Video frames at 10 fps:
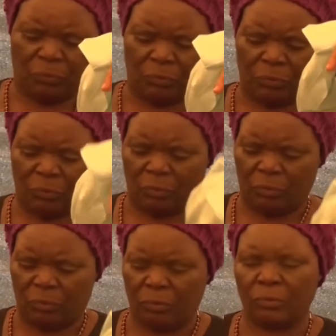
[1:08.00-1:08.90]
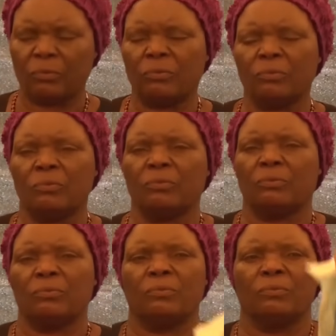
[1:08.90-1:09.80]

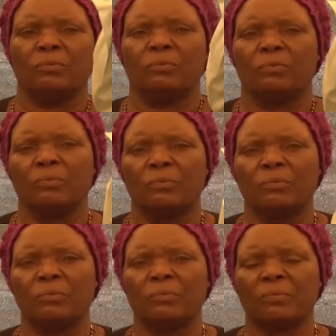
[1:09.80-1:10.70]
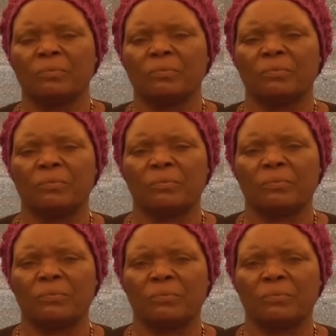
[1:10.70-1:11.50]
This person isn't speaking.